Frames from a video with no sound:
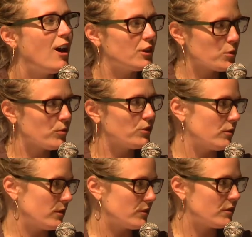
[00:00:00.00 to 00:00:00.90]

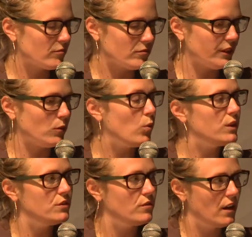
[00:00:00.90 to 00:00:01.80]
entrepreneurs,
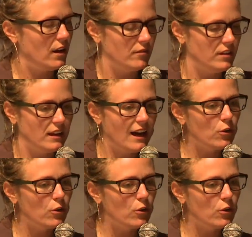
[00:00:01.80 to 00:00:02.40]
what do they need?